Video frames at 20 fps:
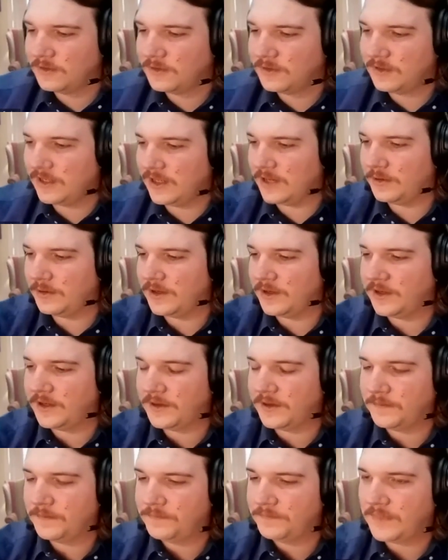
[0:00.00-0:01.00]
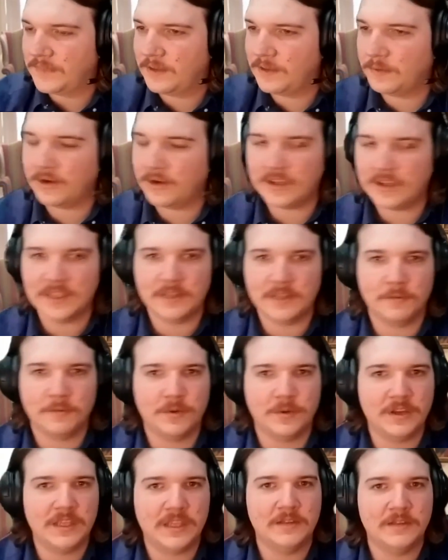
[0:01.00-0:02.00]
Now, where
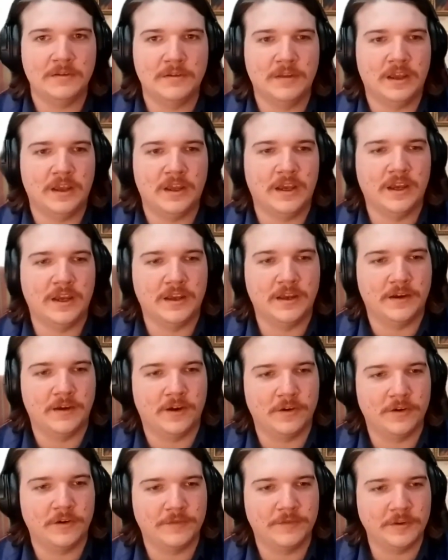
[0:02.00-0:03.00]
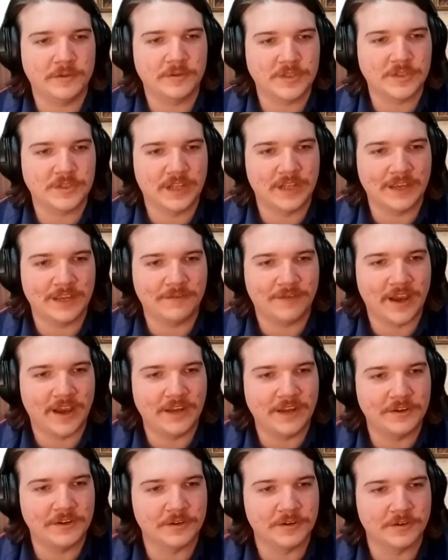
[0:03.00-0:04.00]
can our viewers tonight
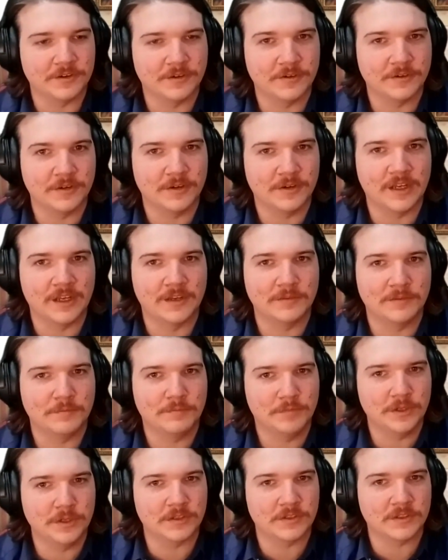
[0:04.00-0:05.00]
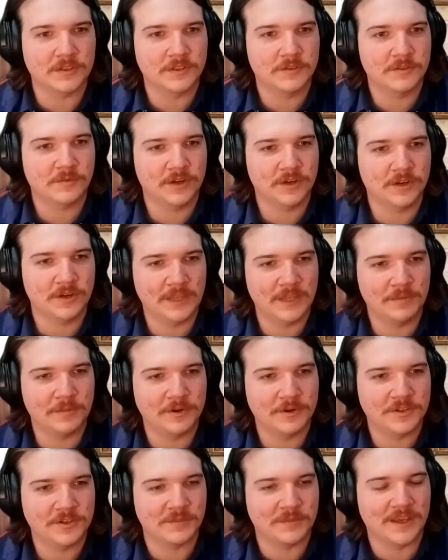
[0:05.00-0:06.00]
find your books? Where can they
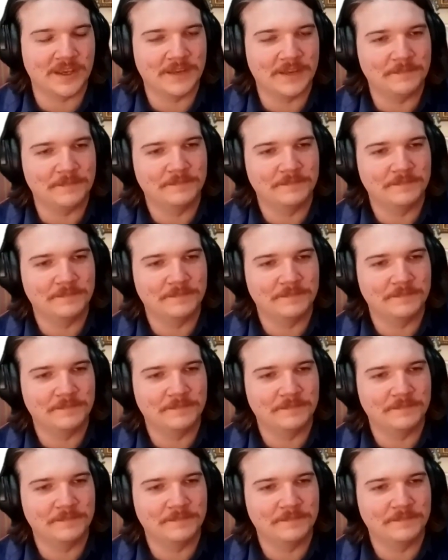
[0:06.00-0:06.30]
purchase them at?